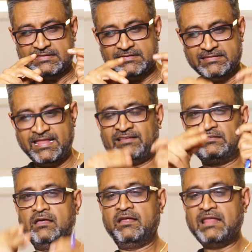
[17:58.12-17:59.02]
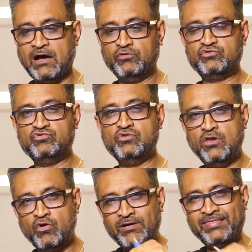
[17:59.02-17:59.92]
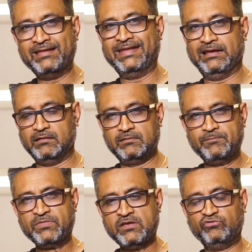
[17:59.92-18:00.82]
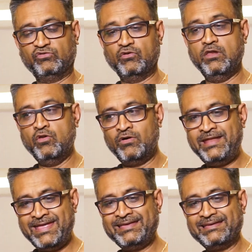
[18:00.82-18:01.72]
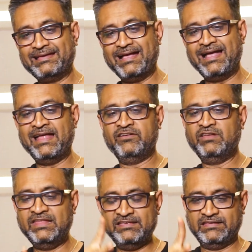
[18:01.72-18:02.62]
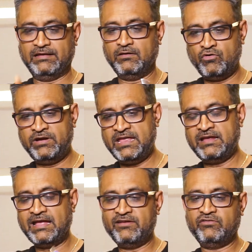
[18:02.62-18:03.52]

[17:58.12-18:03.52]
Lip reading: next, learn how to load the needle. So loading and releasing, loading and